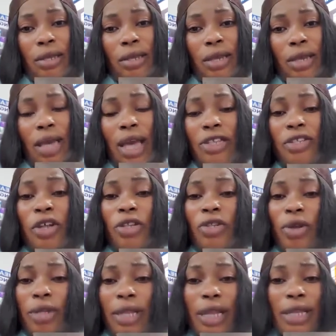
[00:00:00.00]
He has not
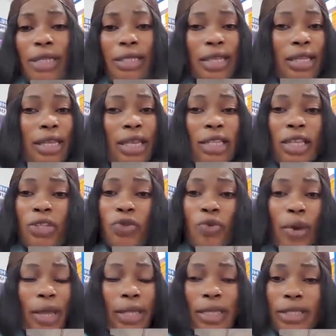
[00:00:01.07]
done anything. He didn't
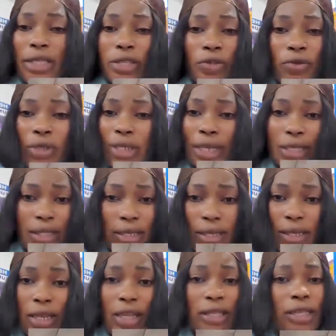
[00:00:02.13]
do anything to Jessy.
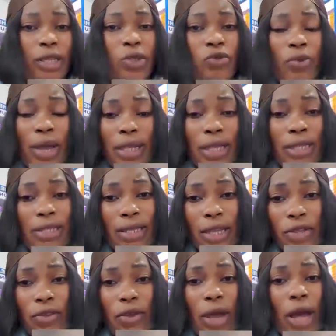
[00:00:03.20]
He didn't do
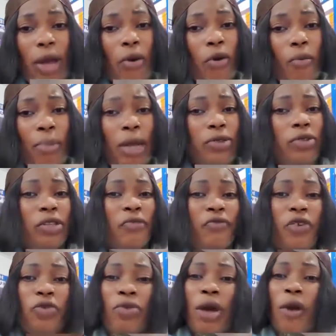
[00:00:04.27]
anything. You can go back to
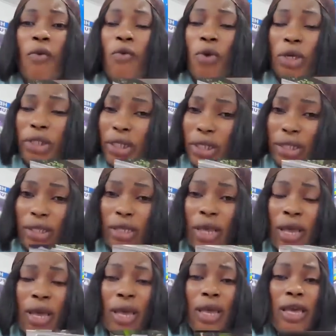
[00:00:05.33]
the video and watch it.
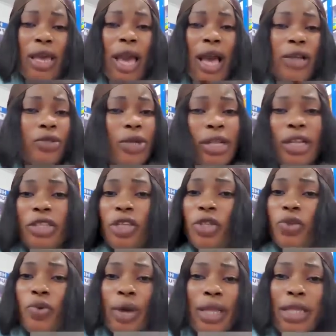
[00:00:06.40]
He actually
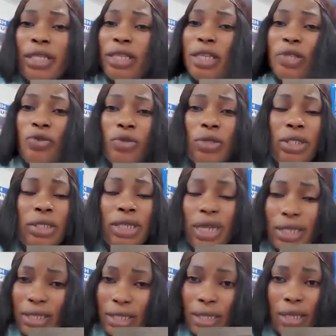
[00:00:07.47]
didn't do anything to
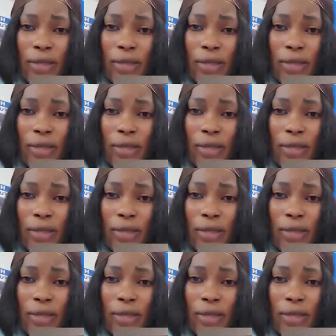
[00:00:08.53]
Jessy.